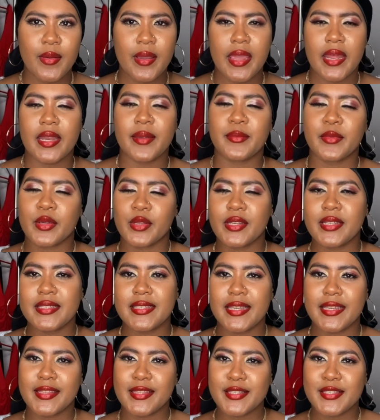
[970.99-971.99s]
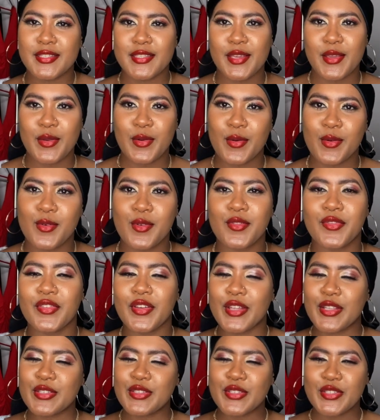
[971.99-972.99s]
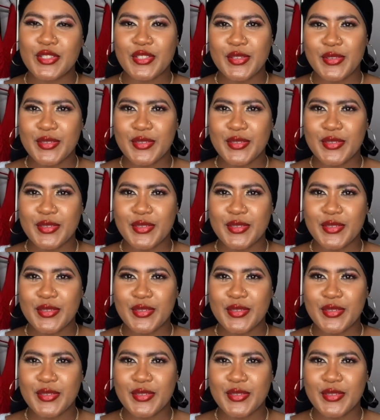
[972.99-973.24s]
and I'm gonna take this thing off and show